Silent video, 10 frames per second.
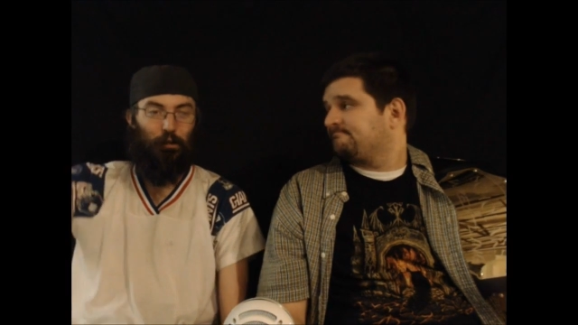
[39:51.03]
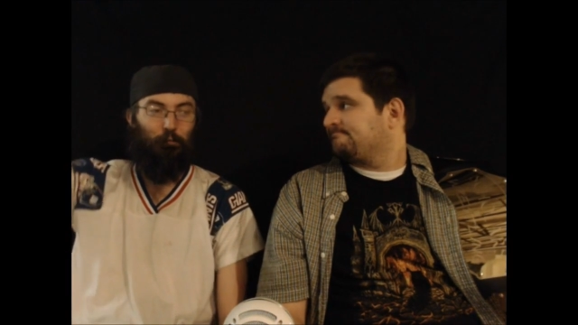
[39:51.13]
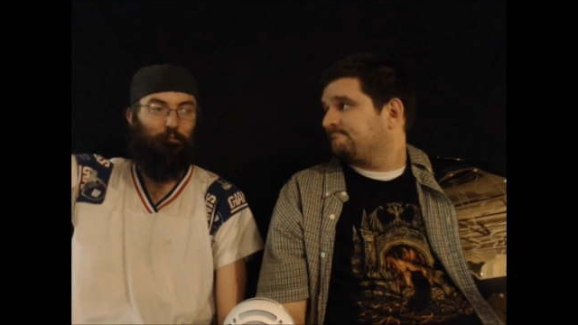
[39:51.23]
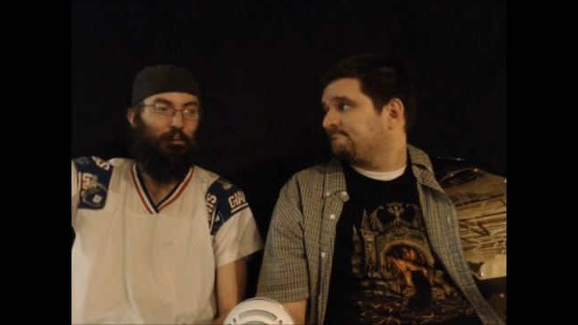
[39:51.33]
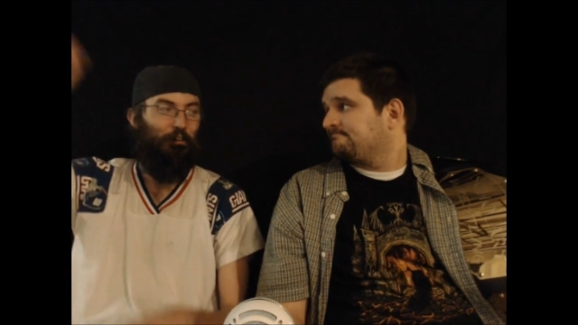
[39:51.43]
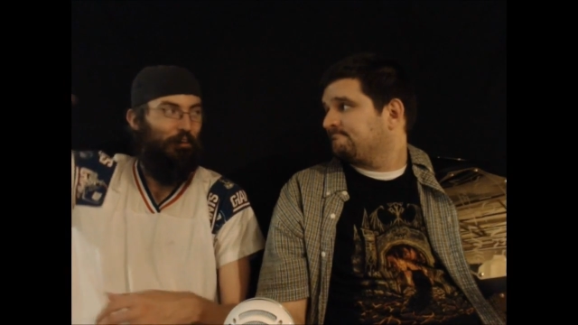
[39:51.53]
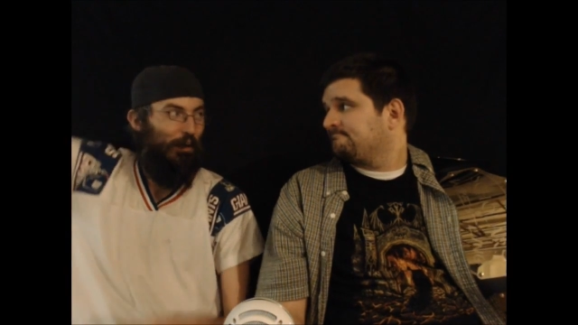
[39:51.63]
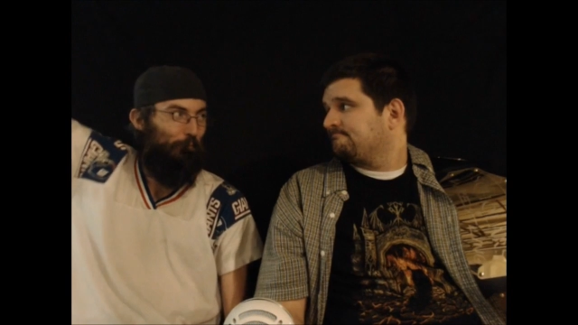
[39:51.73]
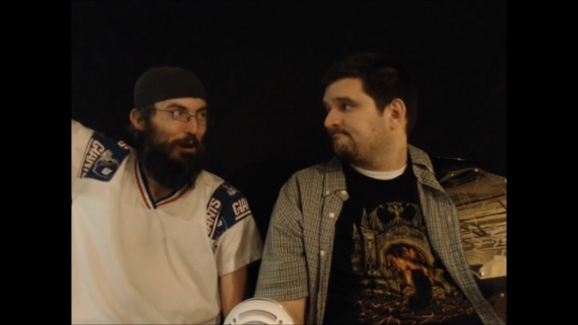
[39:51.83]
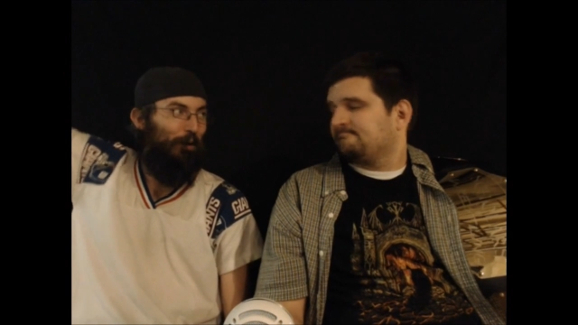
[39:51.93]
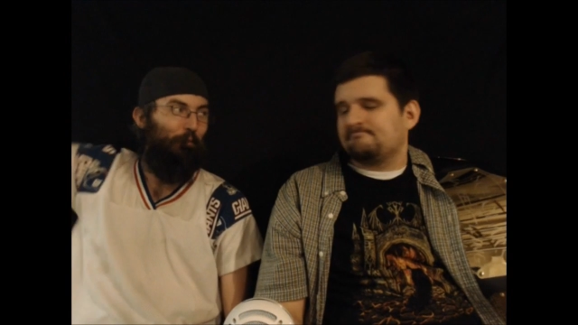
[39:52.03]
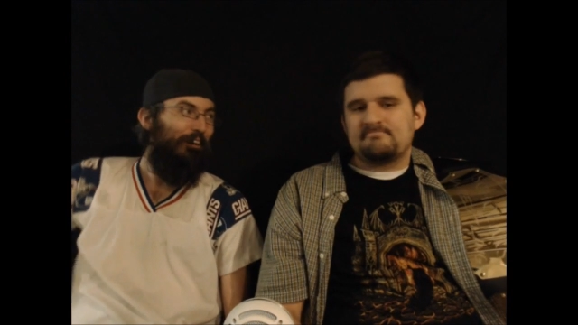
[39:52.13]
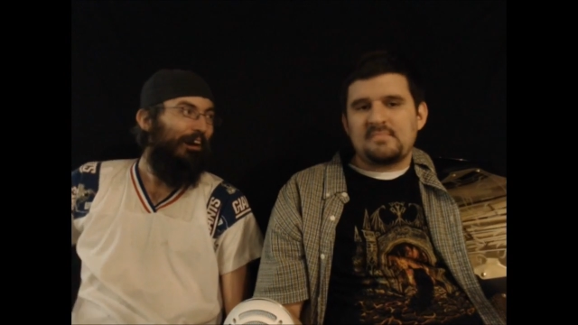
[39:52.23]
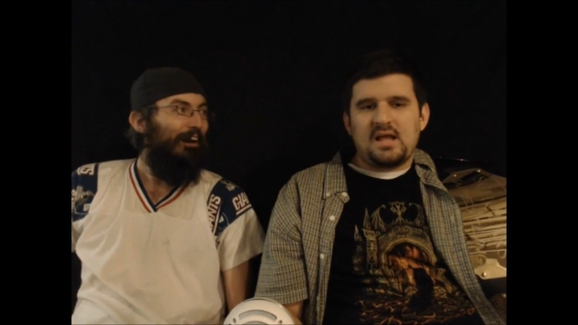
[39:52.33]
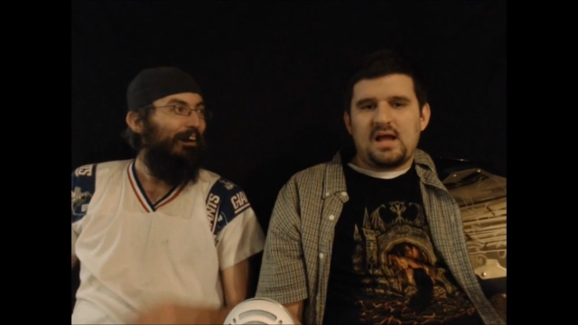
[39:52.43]
Speaker 1: I'm done. I'm
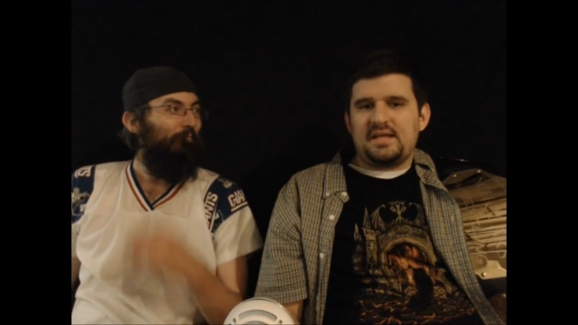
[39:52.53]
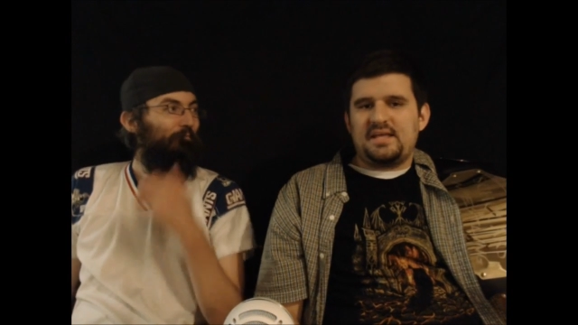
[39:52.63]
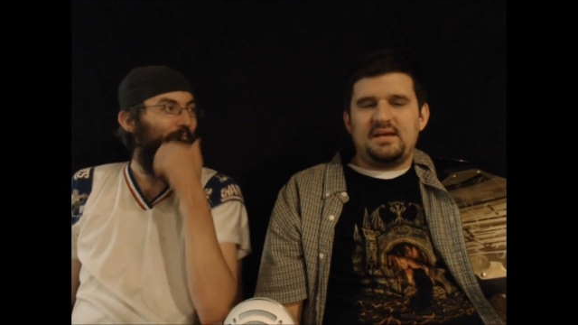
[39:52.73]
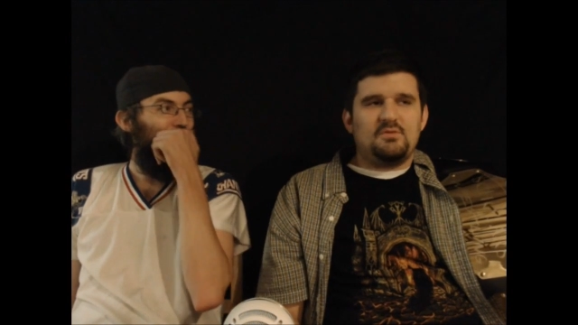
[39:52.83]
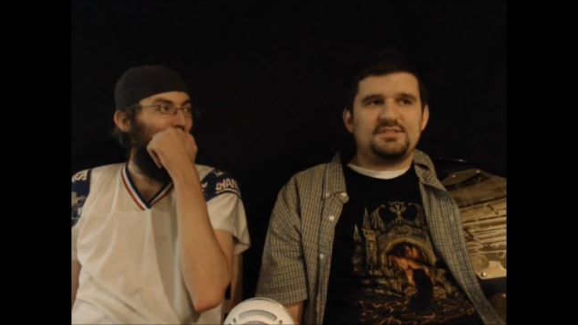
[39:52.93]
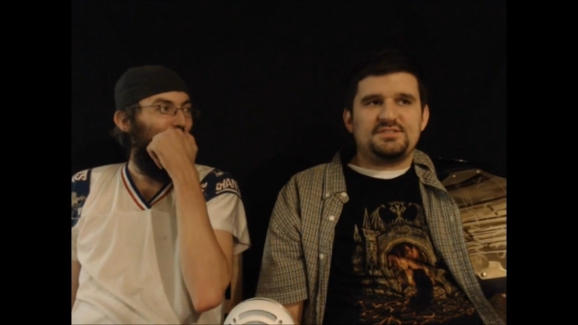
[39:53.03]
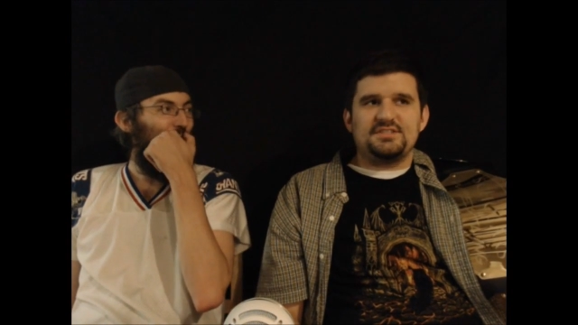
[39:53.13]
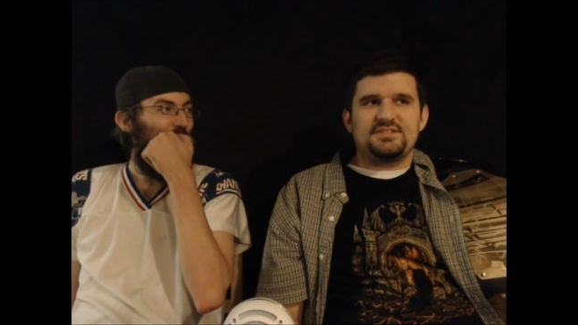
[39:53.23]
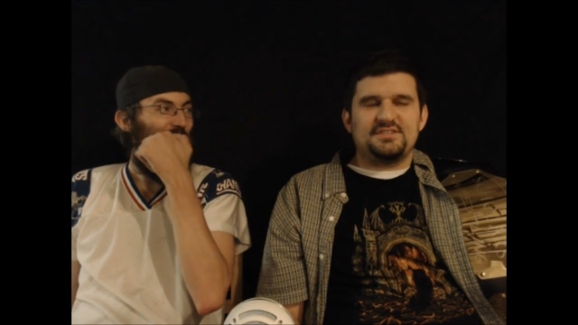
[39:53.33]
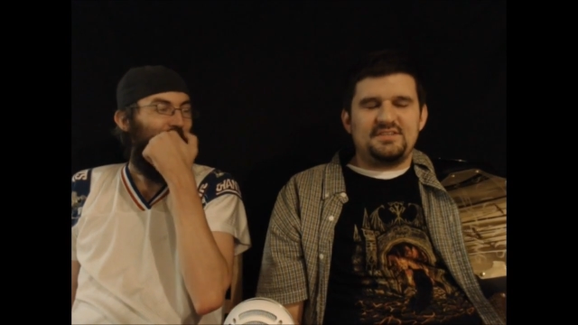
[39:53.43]
out. I can't watch but, this.